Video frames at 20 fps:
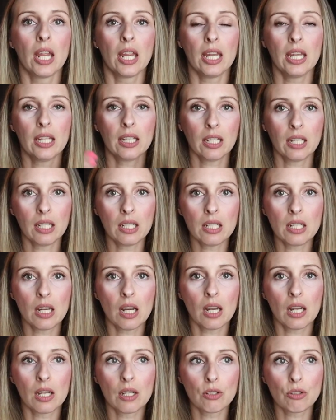It can
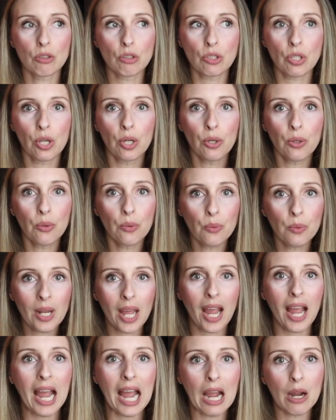tune
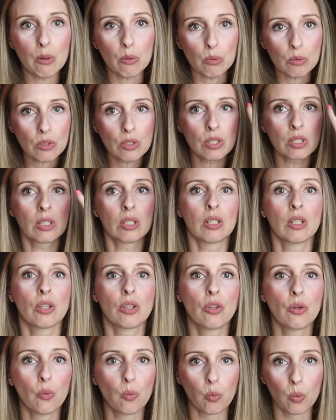out
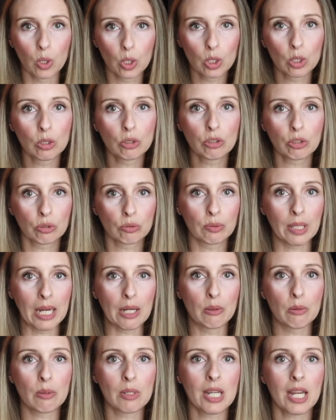the world
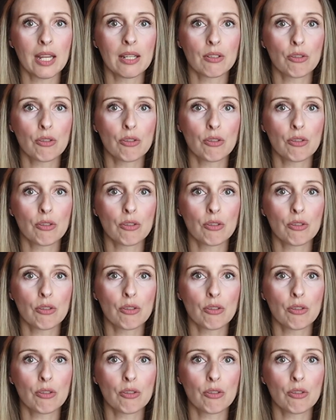around it.